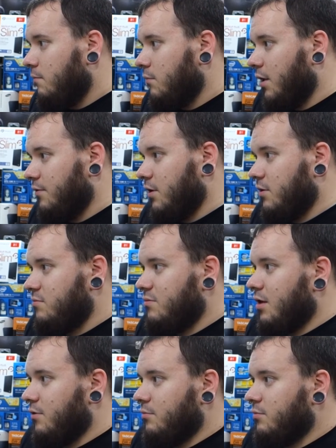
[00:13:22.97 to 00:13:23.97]
Not that
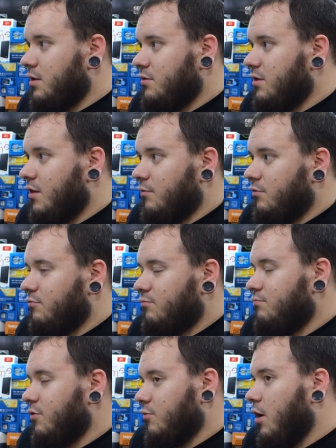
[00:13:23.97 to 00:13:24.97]
the other one's
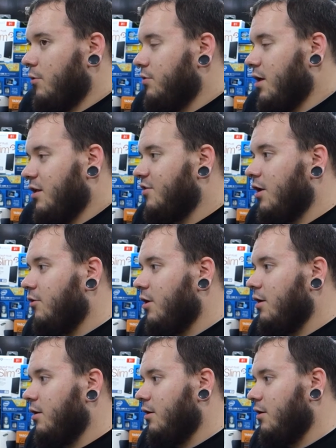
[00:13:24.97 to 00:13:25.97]
wrong with the S8
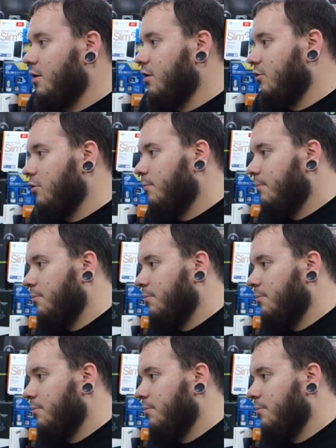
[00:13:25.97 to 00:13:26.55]
either,